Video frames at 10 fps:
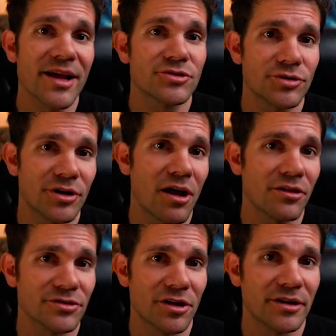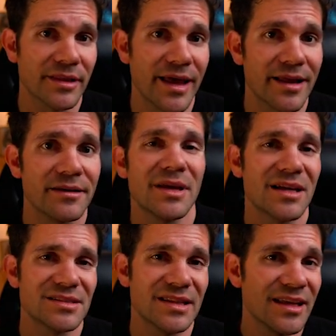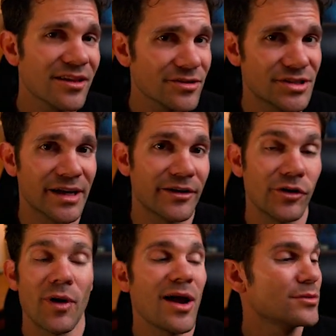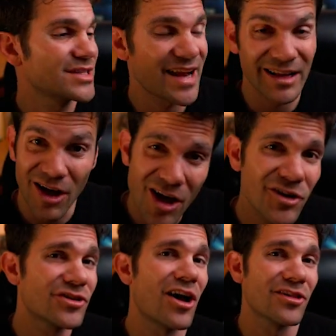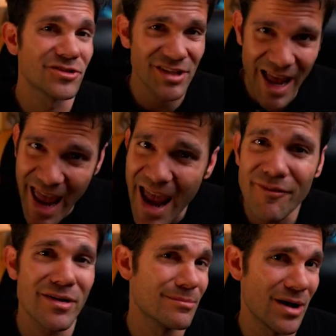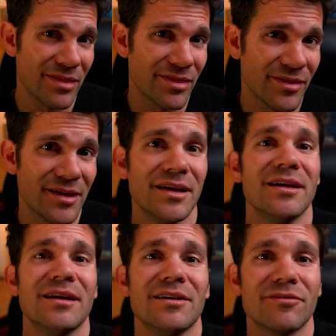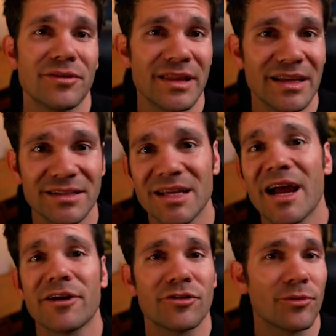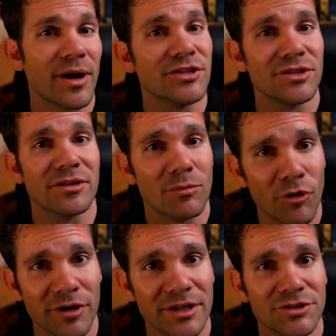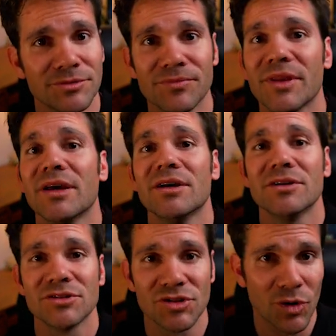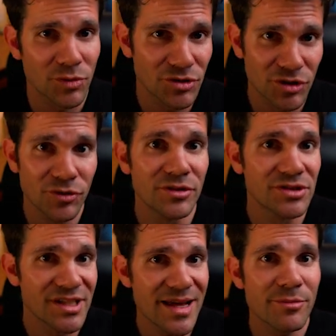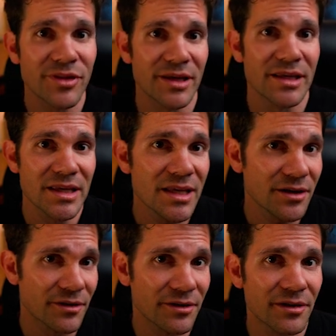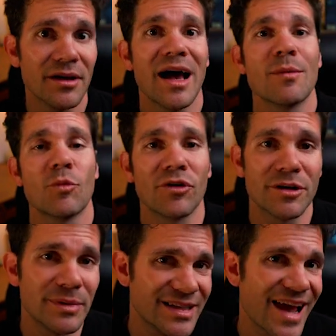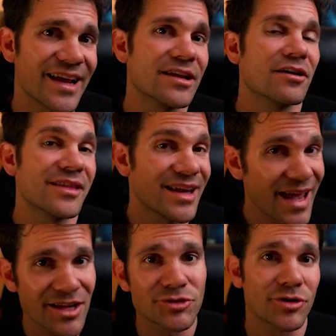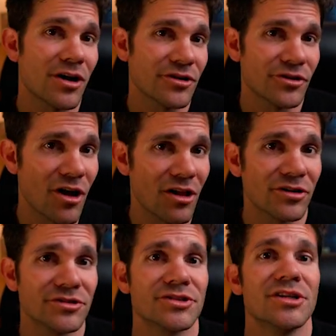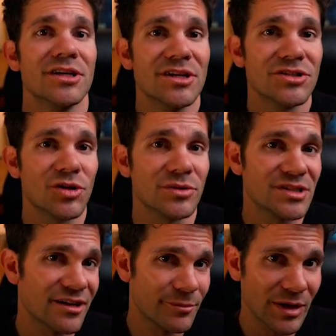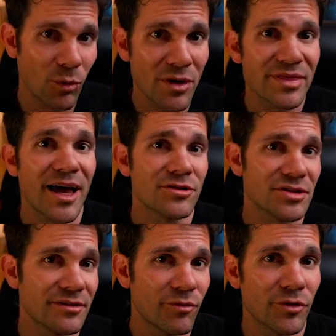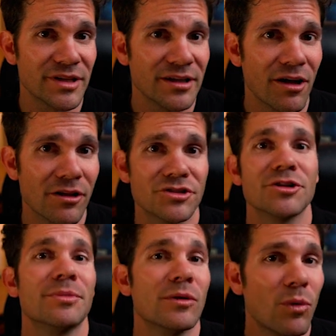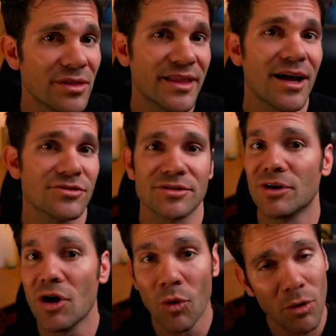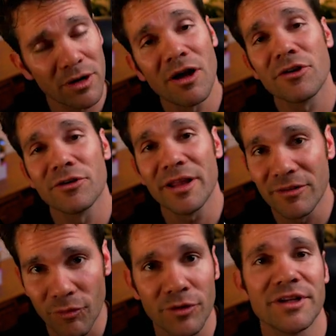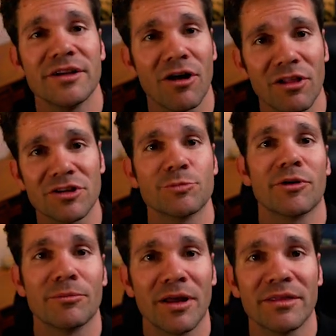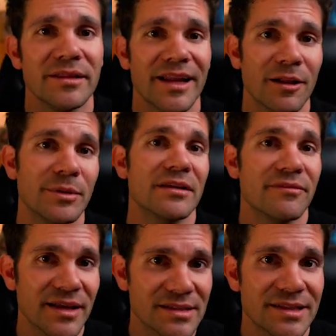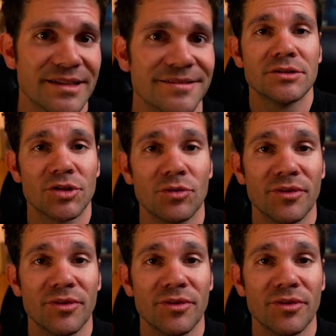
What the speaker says: extra onto that, because in the other scenario, I was adding $100 every month for the entire duration of the mortgage. So to do the same thing here, I'm going to be tacking on that extra $100. So instead of being $1,014, it'll be $1,114 per month that I'll be investing. So